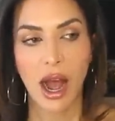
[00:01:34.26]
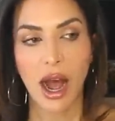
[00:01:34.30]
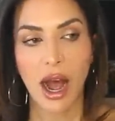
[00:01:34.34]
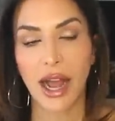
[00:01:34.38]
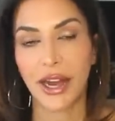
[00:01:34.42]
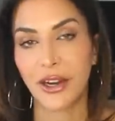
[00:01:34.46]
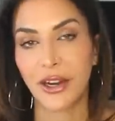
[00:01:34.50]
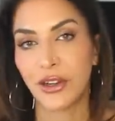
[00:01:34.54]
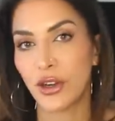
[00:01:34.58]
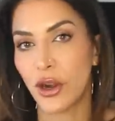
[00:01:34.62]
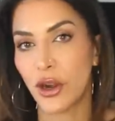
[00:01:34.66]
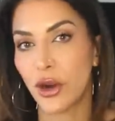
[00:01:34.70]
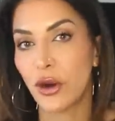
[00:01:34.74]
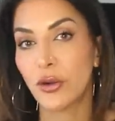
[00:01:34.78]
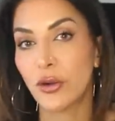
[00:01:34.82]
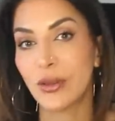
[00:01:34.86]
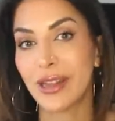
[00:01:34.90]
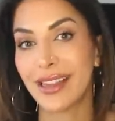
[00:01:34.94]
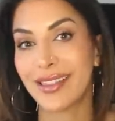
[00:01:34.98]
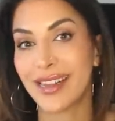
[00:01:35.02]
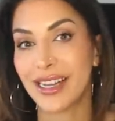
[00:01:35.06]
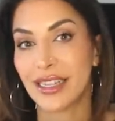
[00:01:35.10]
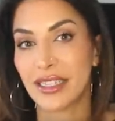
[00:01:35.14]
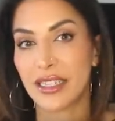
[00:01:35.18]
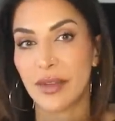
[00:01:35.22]
I know
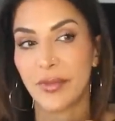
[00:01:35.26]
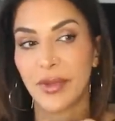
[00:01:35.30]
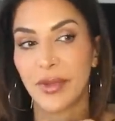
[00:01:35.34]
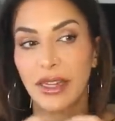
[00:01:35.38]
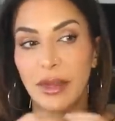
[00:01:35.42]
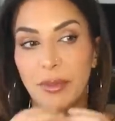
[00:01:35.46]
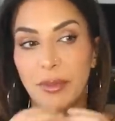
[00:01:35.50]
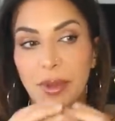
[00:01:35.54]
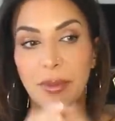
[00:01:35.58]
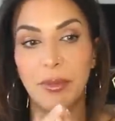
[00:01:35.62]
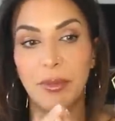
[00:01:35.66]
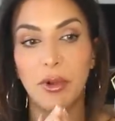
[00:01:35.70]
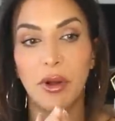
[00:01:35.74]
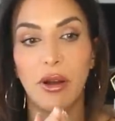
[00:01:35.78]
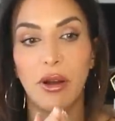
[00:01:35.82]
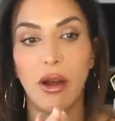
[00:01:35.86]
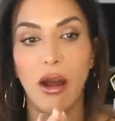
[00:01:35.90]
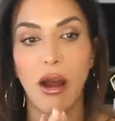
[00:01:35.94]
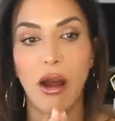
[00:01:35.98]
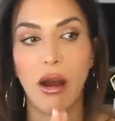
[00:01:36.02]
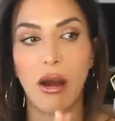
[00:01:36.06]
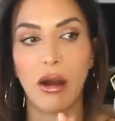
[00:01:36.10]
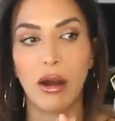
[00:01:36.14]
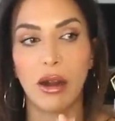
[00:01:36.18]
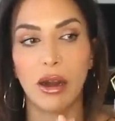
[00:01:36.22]
that that's something that
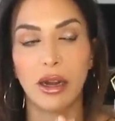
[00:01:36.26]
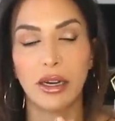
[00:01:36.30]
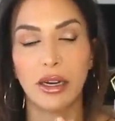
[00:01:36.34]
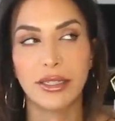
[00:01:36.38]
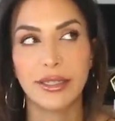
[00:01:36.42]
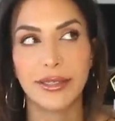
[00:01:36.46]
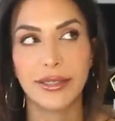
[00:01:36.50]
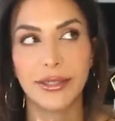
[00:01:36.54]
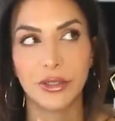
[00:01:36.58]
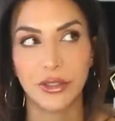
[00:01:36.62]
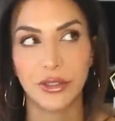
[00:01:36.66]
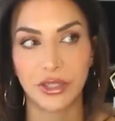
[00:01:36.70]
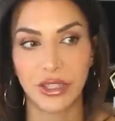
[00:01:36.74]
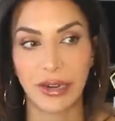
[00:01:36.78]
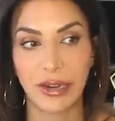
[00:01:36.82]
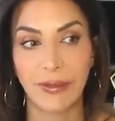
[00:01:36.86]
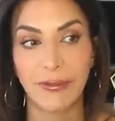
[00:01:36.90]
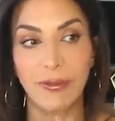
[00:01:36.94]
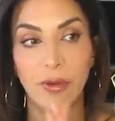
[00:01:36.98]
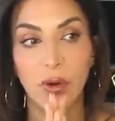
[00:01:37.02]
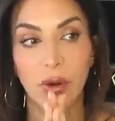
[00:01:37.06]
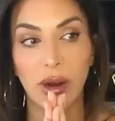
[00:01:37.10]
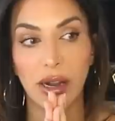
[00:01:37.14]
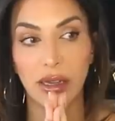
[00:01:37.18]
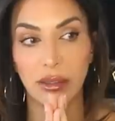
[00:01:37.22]
people are searching
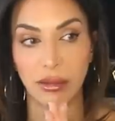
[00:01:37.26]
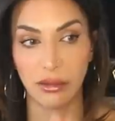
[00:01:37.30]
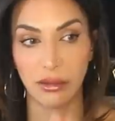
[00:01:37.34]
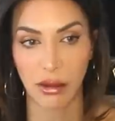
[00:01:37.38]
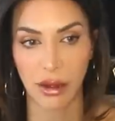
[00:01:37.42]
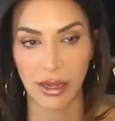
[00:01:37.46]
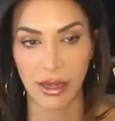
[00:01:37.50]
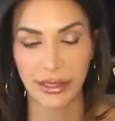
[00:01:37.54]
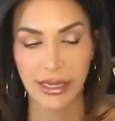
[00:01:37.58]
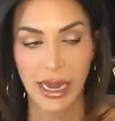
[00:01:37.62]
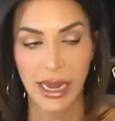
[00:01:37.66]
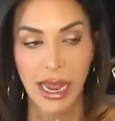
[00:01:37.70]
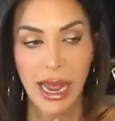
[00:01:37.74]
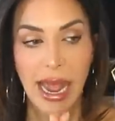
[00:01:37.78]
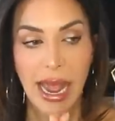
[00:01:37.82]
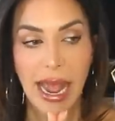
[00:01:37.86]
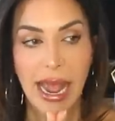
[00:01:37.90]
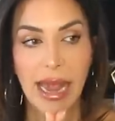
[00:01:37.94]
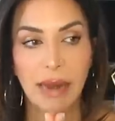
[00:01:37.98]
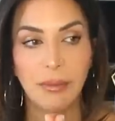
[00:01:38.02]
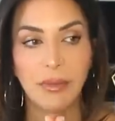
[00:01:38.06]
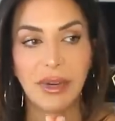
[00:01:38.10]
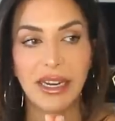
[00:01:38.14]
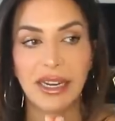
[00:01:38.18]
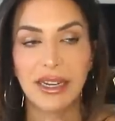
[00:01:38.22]
for a lot.
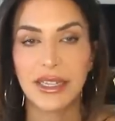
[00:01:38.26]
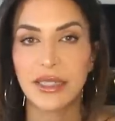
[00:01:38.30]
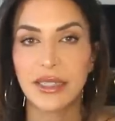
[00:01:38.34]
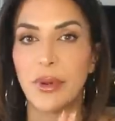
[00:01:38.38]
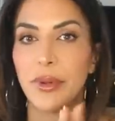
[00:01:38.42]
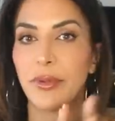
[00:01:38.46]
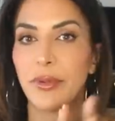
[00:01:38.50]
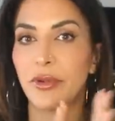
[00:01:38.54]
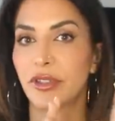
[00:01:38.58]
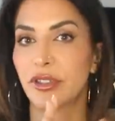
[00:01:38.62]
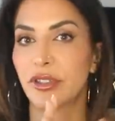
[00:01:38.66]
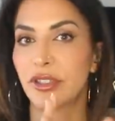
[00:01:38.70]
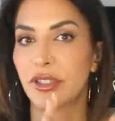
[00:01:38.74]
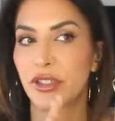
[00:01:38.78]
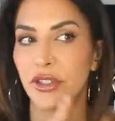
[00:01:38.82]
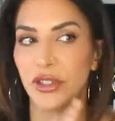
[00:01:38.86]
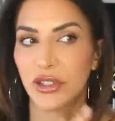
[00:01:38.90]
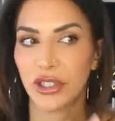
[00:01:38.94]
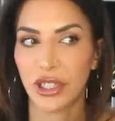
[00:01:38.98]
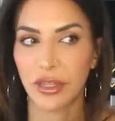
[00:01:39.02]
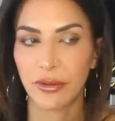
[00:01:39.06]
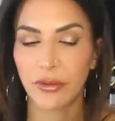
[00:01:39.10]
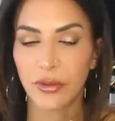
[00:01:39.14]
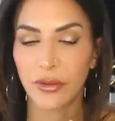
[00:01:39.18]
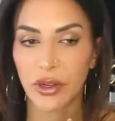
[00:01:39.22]
And because people are
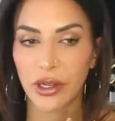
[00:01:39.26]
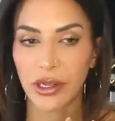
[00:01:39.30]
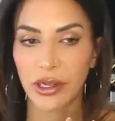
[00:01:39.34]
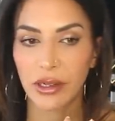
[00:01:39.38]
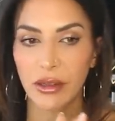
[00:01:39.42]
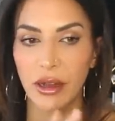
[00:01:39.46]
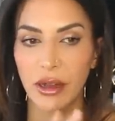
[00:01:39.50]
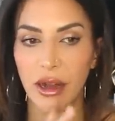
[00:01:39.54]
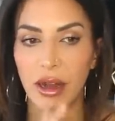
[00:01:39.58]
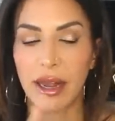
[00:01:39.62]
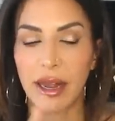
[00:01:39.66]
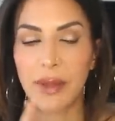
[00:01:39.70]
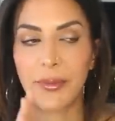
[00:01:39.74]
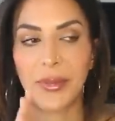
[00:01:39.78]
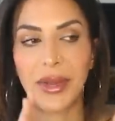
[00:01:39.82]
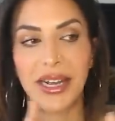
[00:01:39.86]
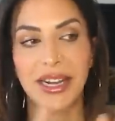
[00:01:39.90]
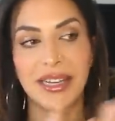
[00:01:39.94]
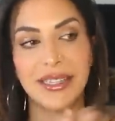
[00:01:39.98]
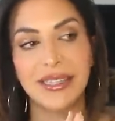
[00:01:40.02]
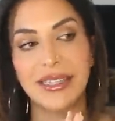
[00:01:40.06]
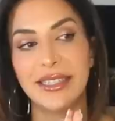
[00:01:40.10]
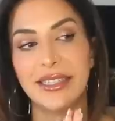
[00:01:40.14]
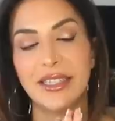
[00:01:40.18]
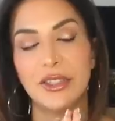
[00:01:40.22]
searching for it a lot, and
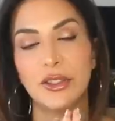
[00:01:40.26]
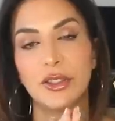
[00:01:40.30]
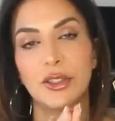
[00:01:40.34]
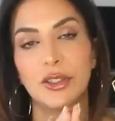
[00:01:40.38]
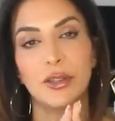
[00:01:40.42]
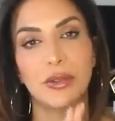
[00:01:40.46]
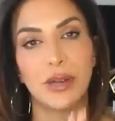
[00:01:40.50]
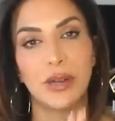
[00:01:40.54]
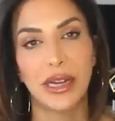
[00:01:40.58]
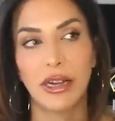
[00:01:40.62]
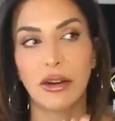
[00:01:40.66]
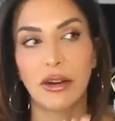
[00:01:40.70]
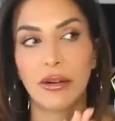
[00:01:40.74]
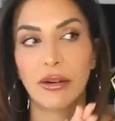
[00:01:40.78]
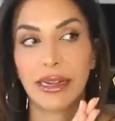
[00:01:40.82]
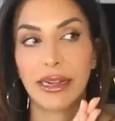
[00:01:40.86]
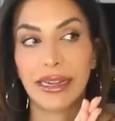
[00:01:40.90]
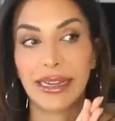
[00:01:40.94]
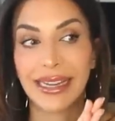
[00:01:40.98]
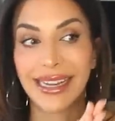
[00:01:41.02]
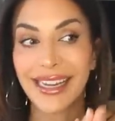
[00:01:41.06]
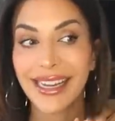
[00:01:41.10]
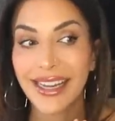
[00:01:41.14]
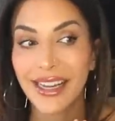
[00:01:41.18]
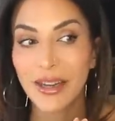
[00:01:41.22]
because it's a
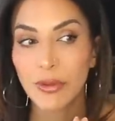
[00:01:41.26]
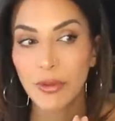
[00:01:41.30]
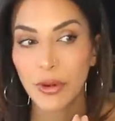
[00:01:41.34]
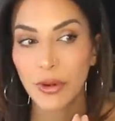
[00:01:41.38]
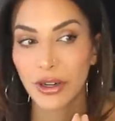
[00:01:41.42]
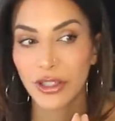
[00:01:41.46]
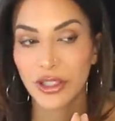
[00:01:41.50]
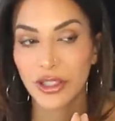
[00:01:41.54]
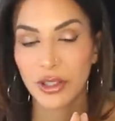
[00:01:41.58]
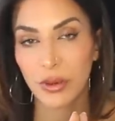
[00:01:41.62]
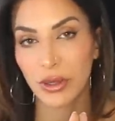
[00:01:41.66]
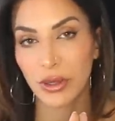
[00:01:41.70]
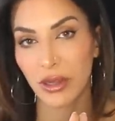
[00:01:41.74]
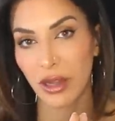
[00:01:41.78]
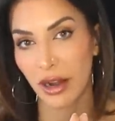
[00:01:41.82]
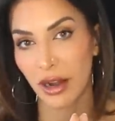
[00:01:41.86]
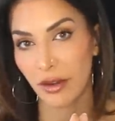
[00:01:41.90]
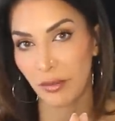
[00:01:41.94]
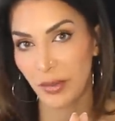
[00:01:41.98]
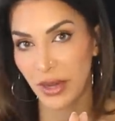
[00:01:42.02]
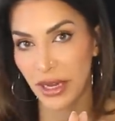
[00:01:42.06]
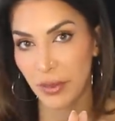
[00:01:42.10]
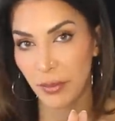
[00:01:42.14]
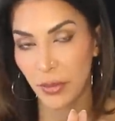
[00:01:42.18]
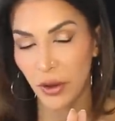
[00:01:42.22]
triggering keyword to a lot
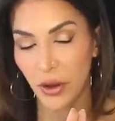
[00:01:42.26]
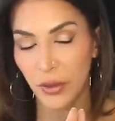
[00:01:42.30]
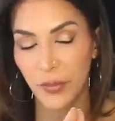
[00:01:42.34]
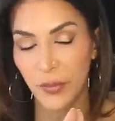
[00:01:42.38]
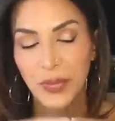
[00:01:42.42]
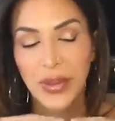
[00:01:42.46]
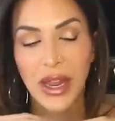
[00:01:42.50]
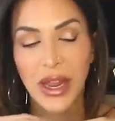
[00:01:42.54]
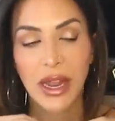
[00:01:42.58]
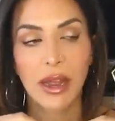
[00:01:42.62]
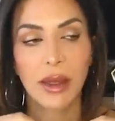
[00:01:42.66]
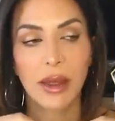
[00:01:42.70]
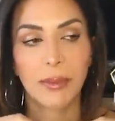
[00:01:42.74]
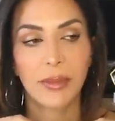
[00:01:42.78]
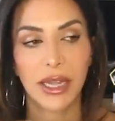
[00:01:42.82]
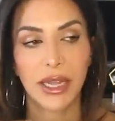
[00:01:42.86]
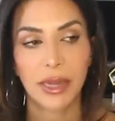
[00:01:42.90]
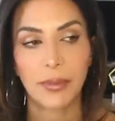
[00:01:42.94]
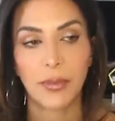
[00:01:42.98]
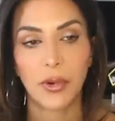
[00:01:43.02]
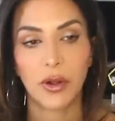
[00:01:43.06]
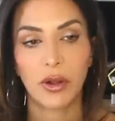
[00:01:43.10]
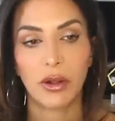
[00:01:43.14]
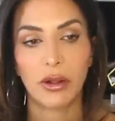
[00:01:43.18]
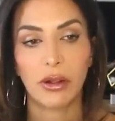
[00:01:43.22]
of people,
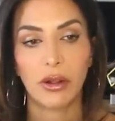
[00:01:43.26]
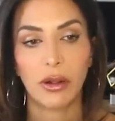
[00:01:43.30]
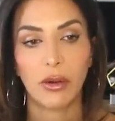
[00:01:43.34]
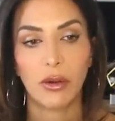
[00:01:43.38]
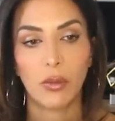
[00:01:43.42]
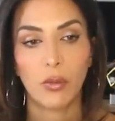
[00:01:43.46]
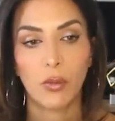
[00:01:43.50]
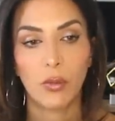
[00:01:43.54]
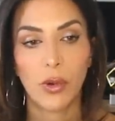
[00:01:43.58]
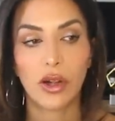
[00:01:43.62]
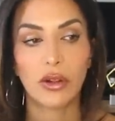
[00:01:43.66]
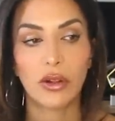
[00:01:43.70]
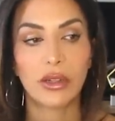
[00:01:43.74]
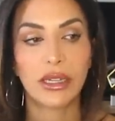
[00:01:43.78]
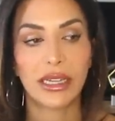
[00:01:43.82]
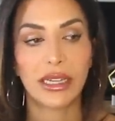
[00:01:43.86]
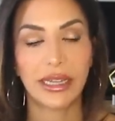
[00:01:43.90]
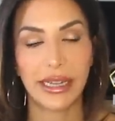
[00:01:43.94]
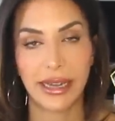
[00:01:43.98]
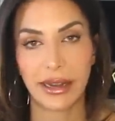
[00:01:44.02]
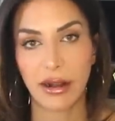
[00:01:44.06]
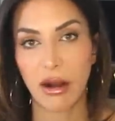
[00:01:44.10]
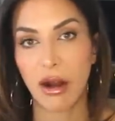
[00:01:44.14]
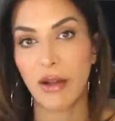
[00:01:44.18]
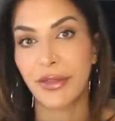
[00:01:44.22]
people will
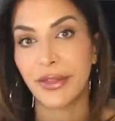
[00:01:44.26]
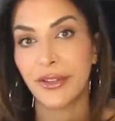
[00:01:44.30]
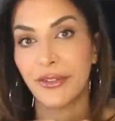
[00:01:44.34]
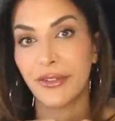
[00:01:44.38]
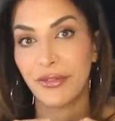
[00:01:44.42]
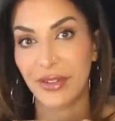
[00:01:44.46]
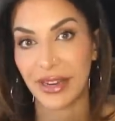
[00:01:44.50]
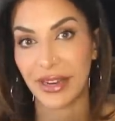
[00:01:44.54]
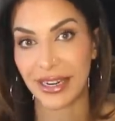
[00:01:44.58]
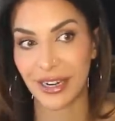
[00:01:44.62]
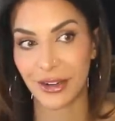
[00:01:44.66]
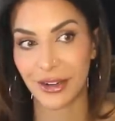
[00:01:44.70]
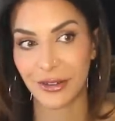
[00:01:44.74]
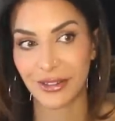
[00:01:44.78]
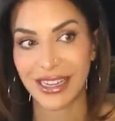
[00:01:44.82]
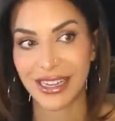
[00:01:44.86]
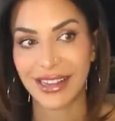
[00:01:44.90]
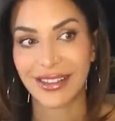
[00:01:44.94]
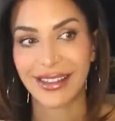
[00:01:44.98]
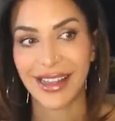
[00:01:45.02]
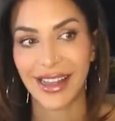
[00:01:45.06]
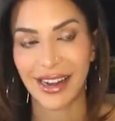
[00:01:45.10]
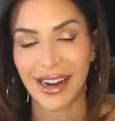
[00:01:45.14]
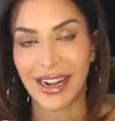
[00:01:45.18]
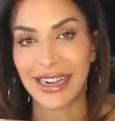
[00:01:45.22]
click on the videos
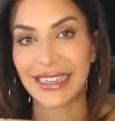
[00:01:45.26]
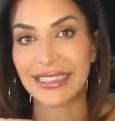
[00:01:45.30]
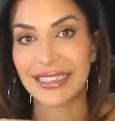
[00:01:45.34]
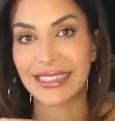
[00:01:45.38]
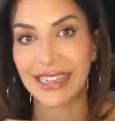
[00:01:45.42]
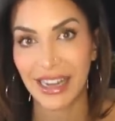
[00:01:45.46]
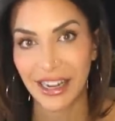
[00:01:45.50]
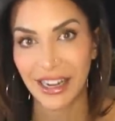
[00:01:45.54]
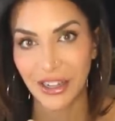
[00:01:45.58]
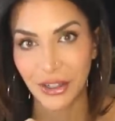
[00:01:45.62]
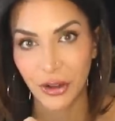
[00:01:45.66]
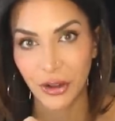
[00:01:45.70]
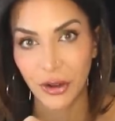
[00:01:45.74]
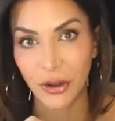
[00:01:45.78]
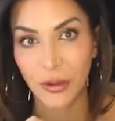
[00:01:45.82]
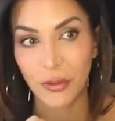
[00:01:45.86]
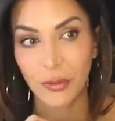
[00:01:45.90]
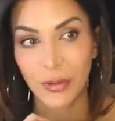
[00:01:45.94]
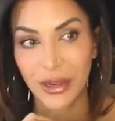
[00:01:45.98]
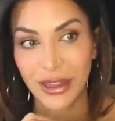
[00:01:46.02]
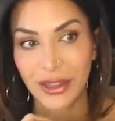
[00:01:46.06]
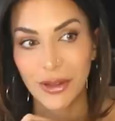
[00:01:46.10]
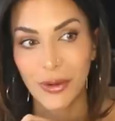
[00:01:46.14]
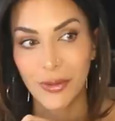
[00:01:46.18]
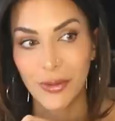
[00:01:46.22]
that I title
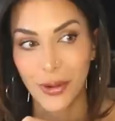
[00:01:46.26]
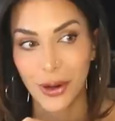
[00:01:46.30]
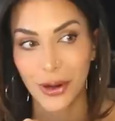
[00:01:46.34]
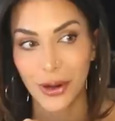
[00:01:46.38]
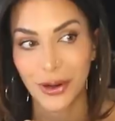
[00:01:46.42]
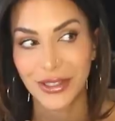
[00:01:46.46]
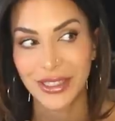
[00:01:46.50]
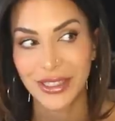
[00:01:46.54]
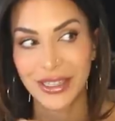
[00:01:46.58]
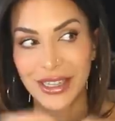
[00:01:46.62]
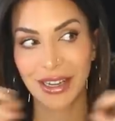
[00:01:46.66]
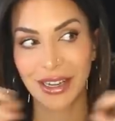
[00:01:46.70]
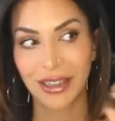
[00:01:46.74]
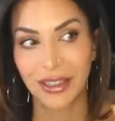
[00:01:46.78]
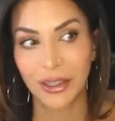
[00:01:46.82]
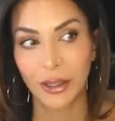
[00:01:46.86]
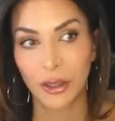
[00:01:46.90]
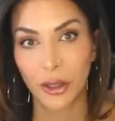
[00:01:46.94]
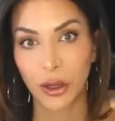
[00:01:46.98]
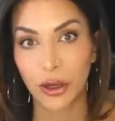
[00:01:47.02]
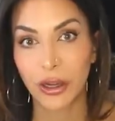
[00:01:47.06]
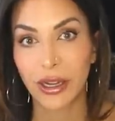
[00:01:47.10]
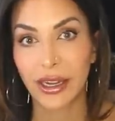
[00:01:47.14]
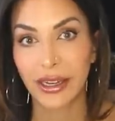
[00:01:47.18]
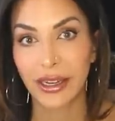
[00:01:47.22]
with the words
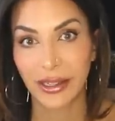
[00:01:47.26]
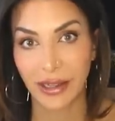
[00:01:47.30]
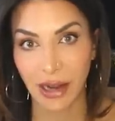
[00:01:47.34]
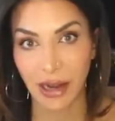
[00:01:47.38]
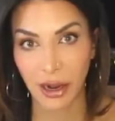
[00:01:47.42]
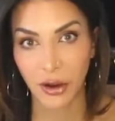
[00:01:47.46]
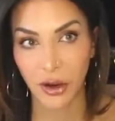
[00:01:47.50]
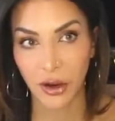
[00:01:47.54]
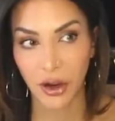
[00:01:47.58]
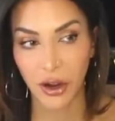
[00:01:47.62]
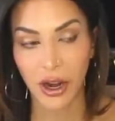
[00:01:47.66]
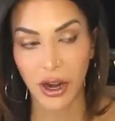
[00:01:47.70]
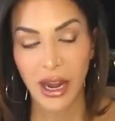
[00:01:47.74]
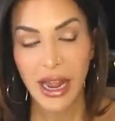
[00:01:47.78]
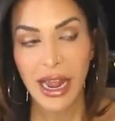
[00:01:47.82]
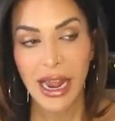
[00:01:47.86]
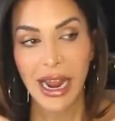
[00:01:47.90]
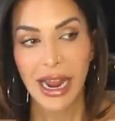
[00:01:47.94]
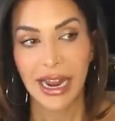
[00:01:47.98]
look younger.